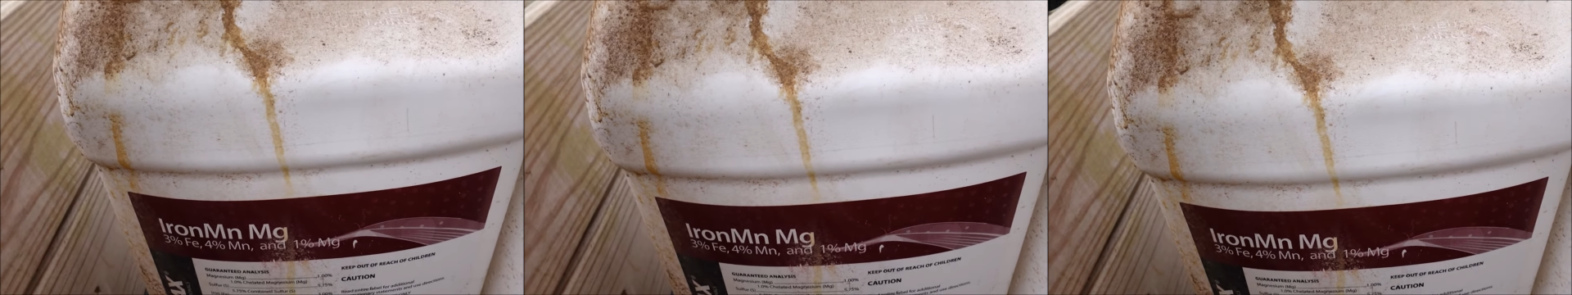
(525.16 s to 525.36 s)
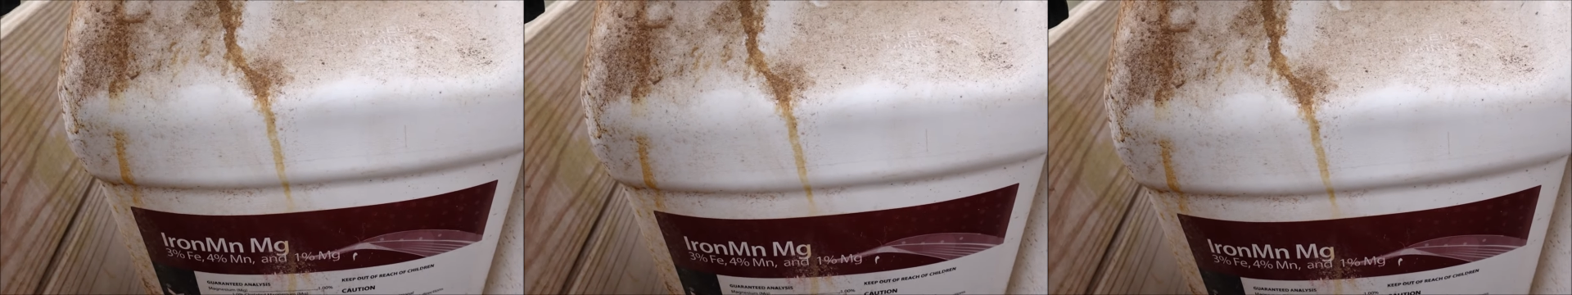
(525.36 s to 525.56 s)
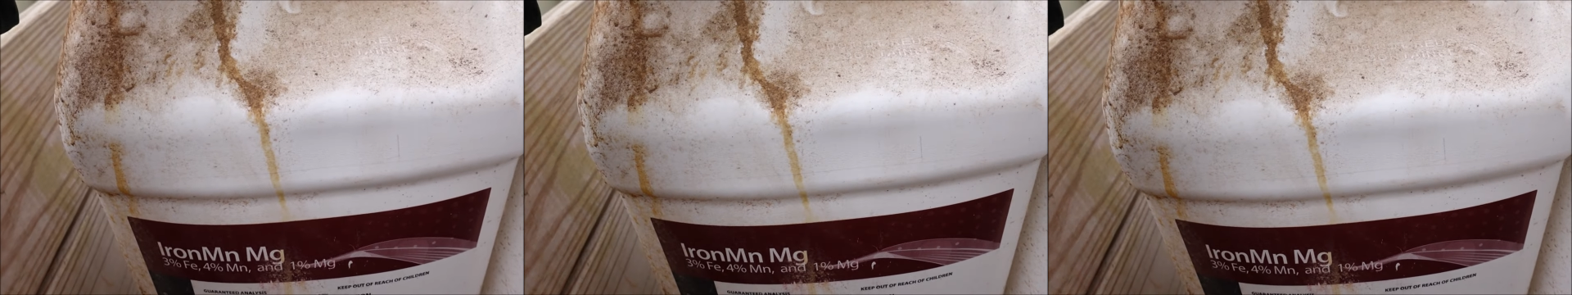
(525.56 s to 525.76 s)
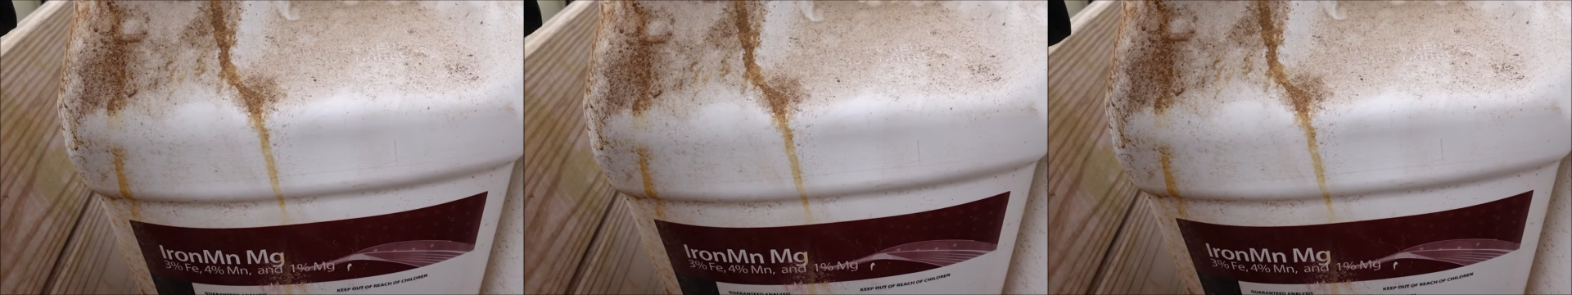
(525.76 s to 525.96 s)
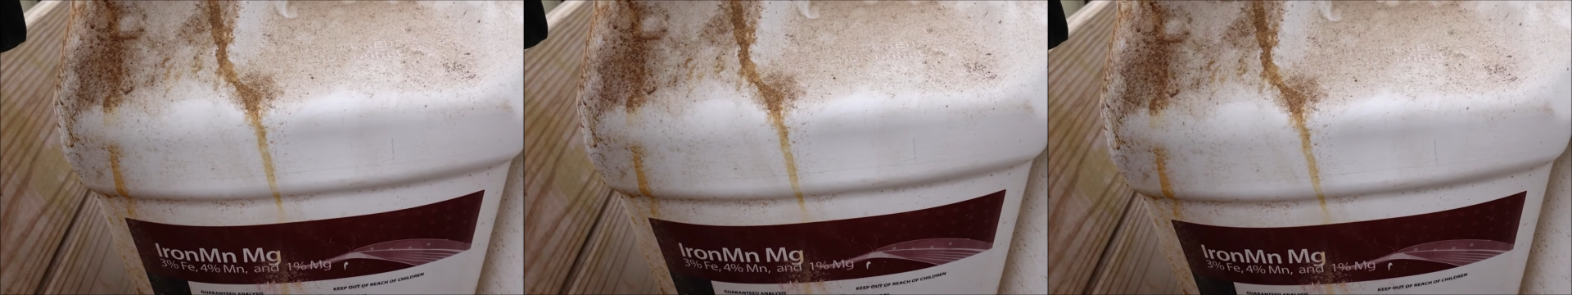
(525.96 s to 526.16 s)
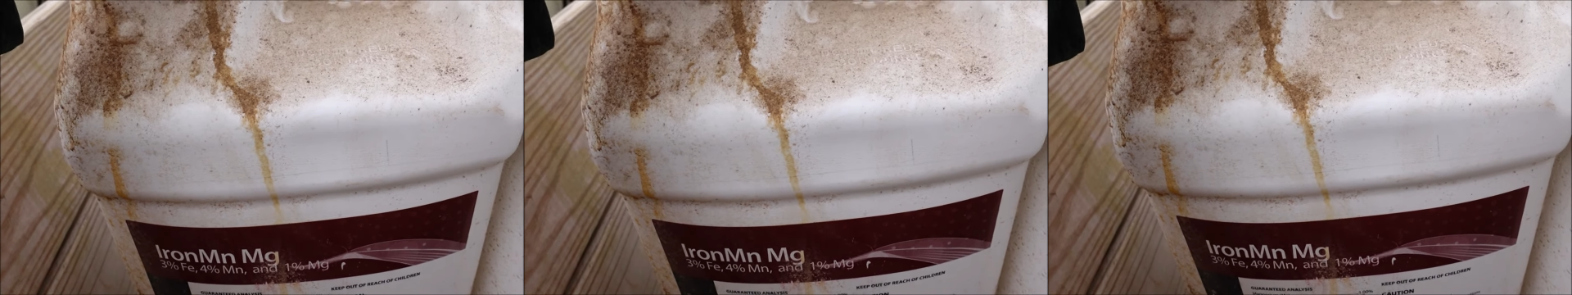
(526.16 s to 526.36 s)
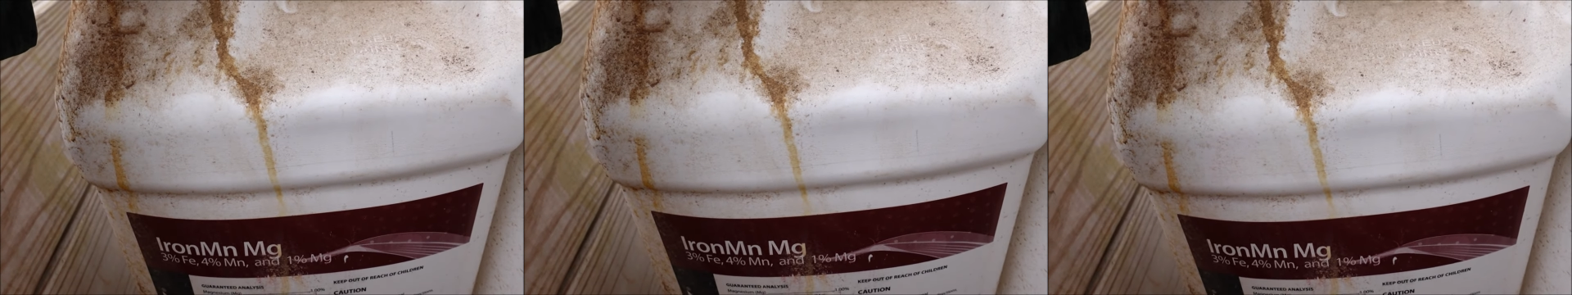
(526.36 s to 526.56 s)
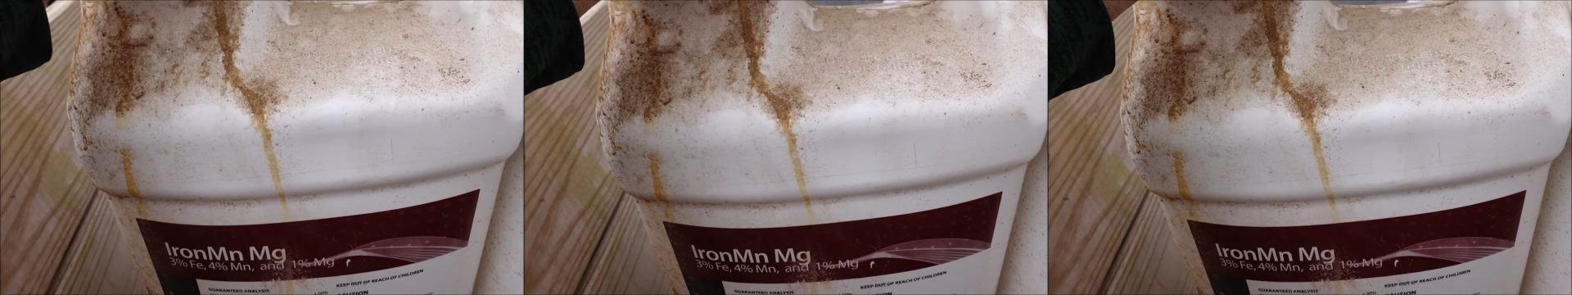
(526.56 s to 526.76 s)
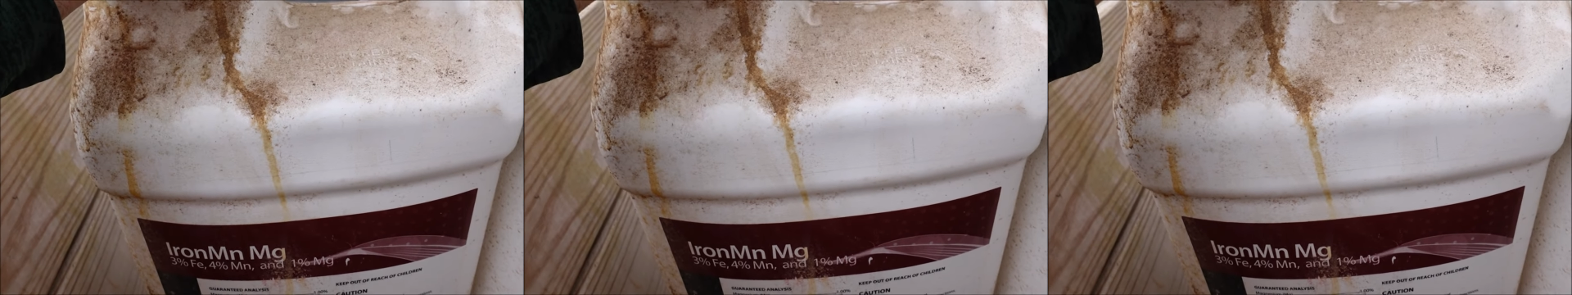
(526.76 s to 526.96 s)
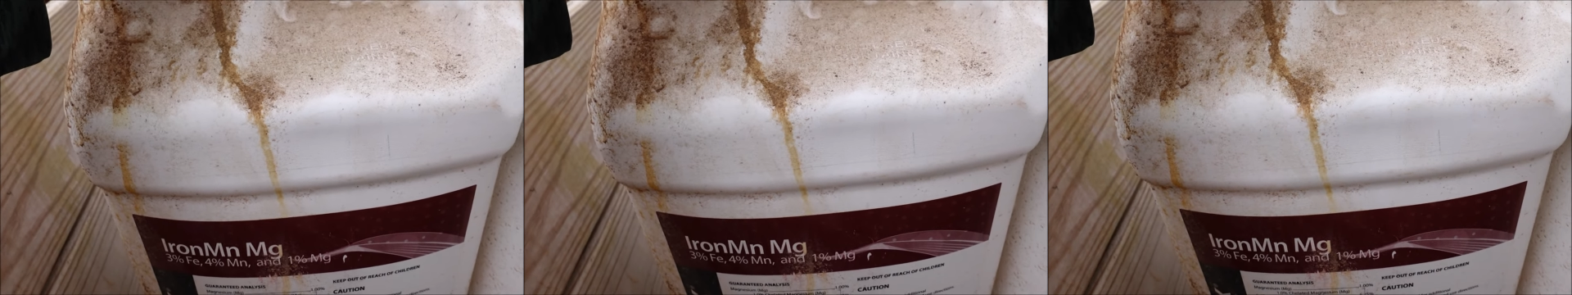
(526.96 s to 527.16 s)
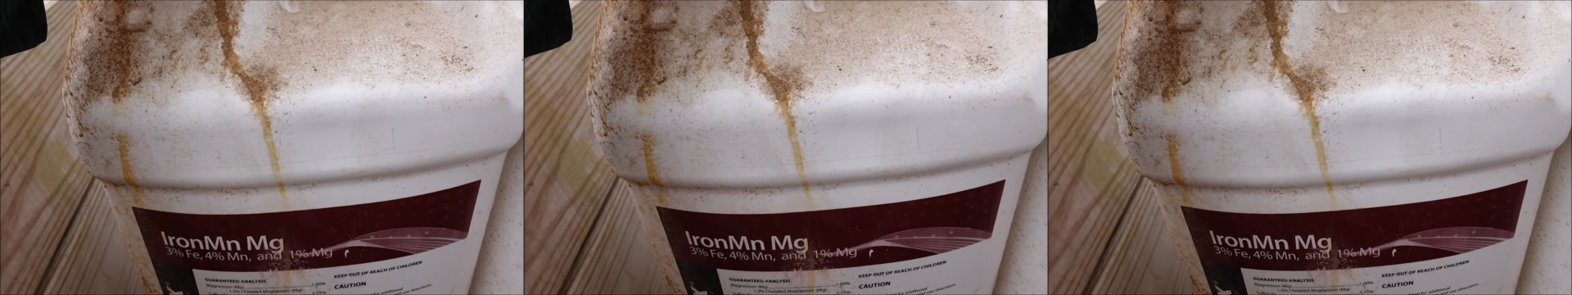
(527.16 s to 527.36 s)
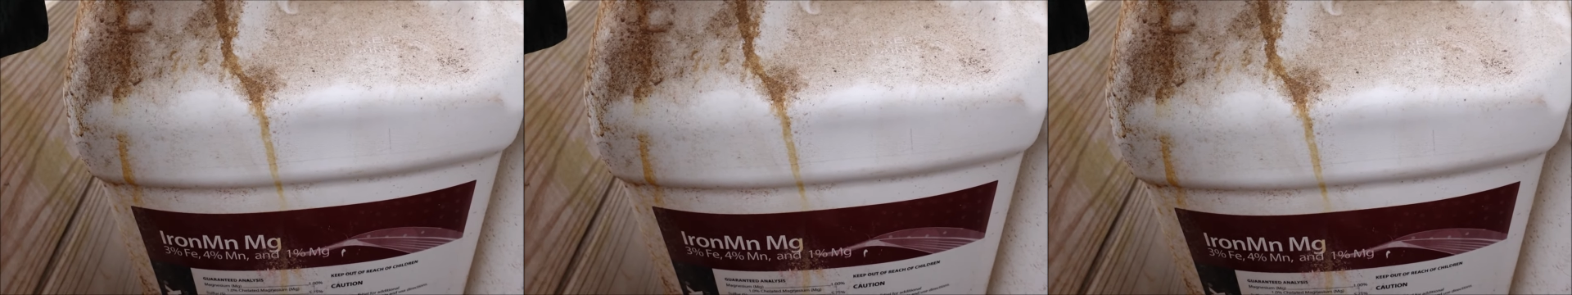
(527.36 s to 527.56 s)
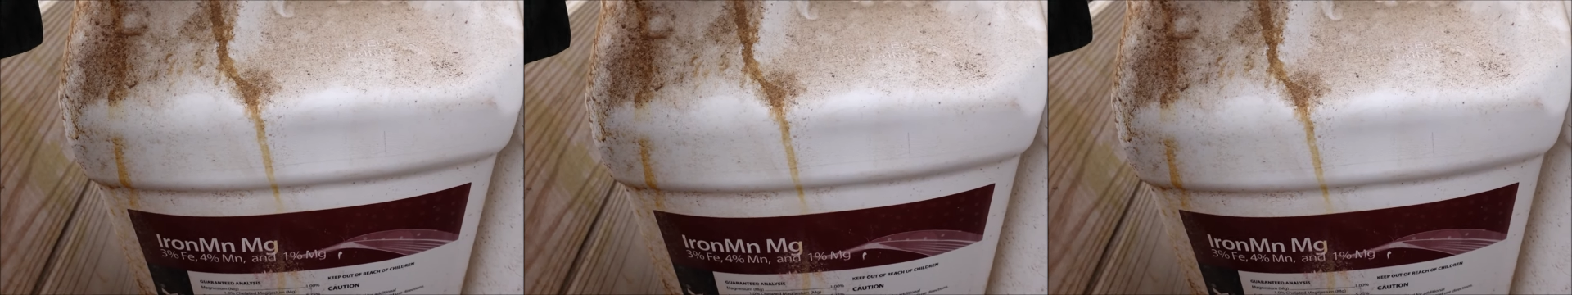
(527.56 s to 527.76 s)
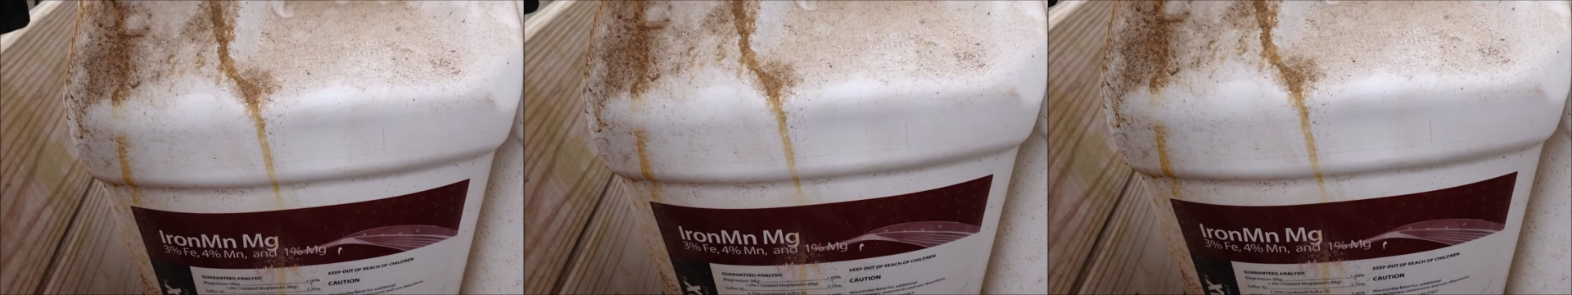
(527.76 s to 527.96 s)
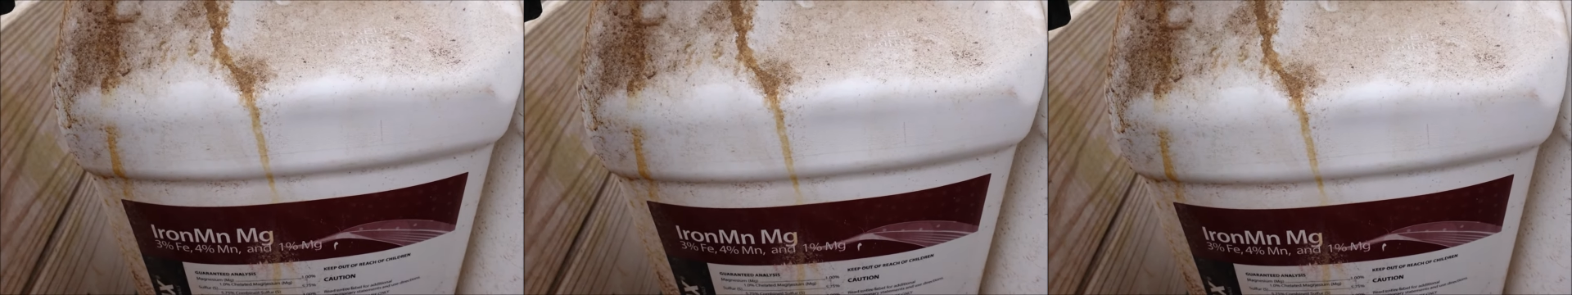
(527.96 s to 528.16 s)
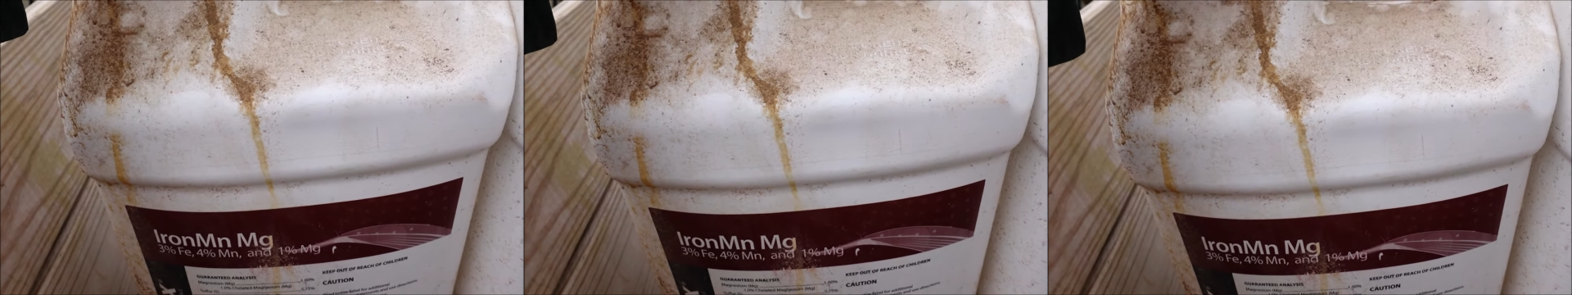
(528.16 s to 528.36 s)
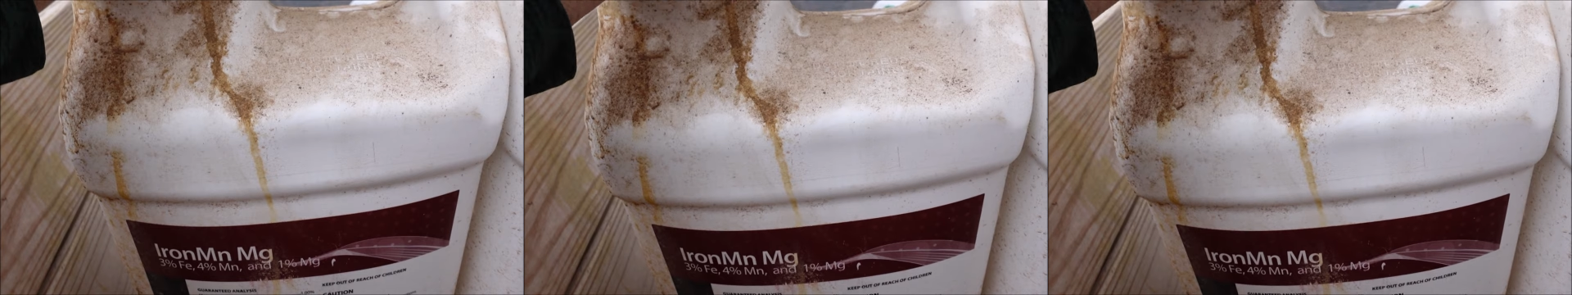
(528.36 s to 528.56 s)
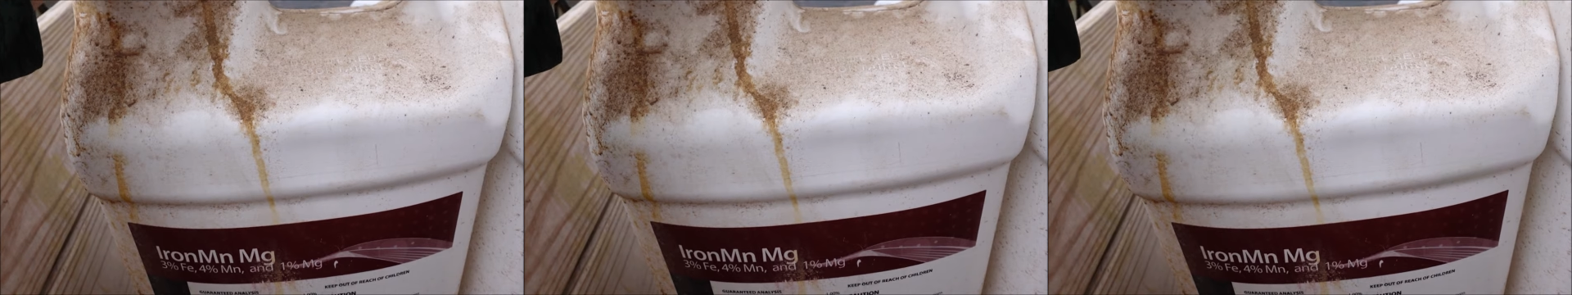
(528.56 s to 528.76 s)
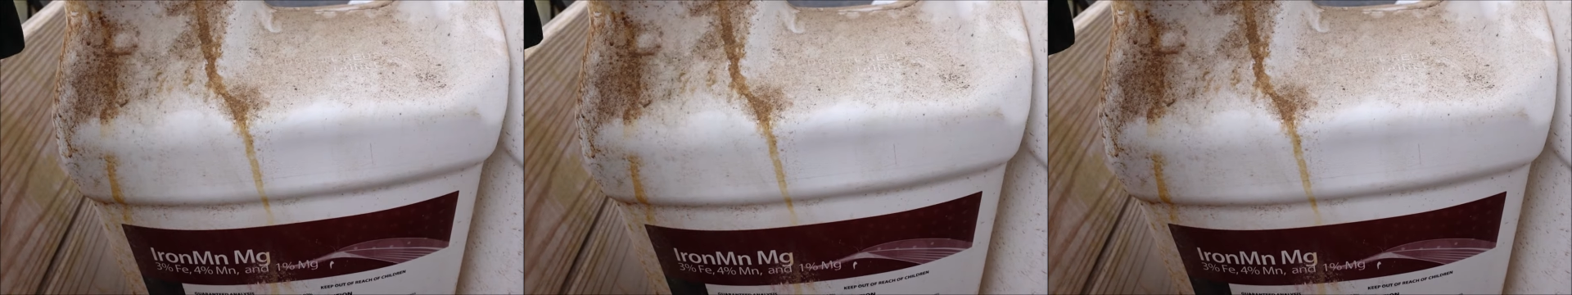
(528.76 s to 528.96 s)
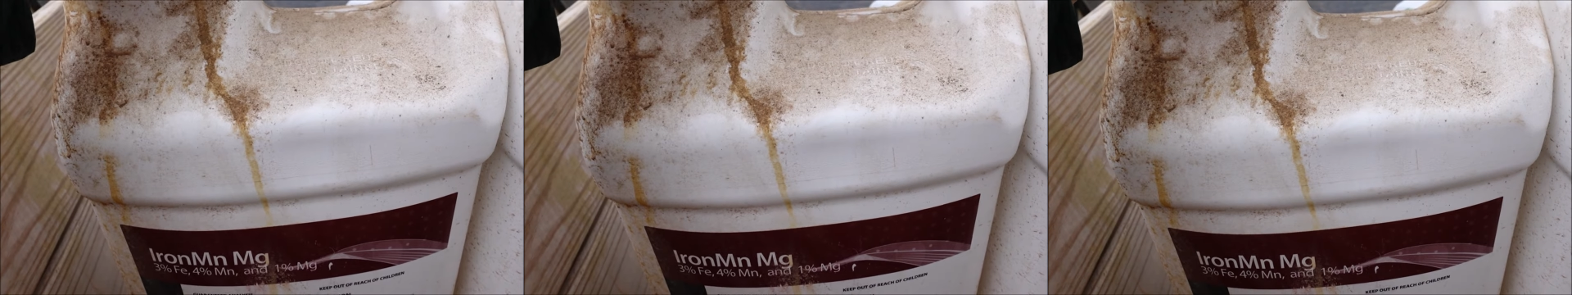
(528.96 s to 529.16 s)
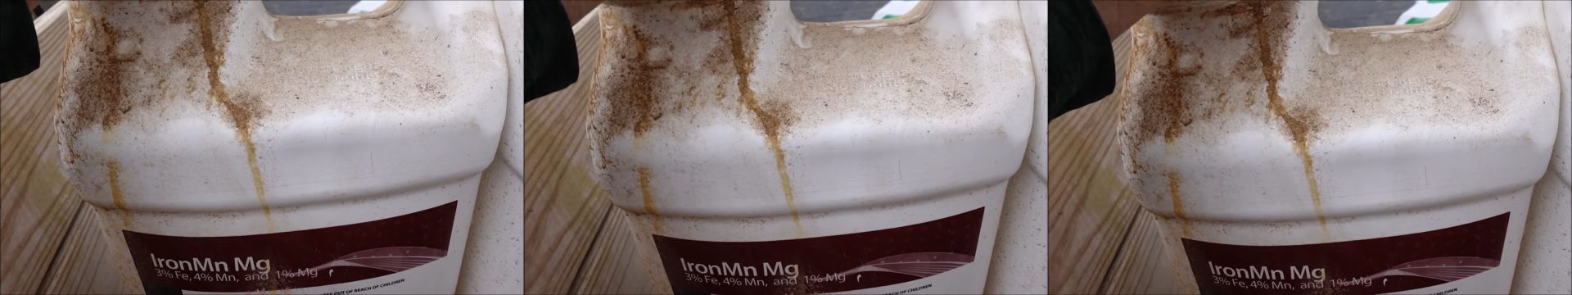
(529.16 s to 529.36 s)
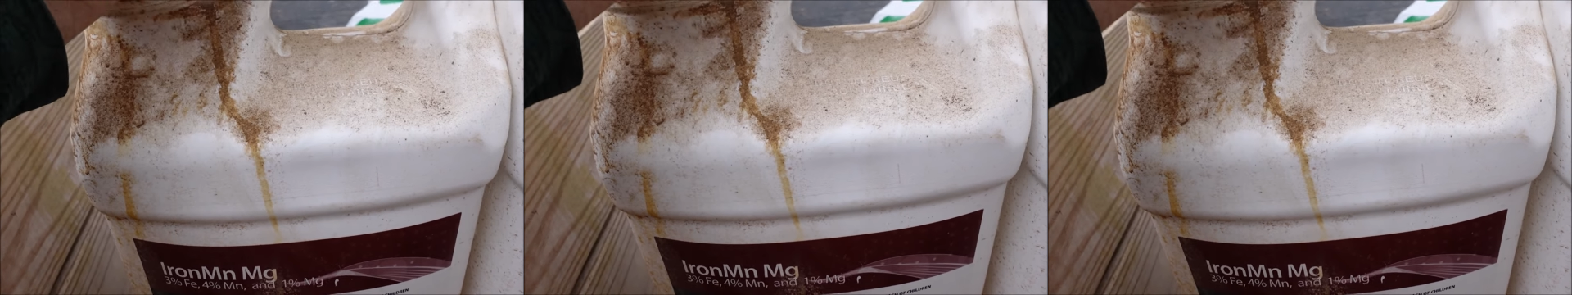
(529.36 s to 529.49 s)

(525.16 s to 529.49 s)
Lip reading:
(no speaker visible)